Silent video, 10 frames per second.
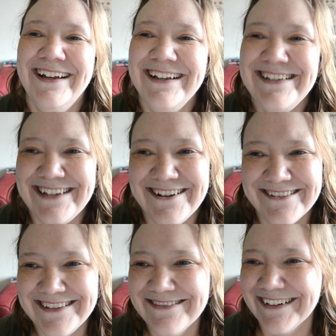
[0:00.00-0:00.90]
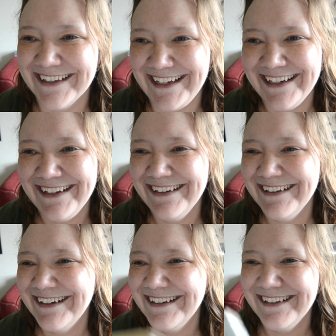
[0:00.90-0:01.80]
That sounds really
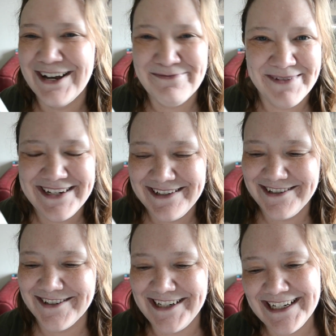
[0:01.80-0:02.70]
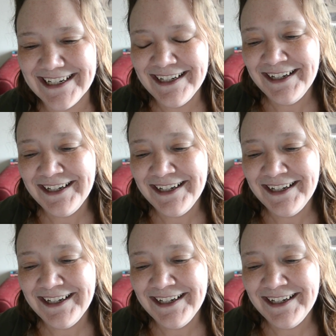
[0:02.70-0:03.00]
up my street.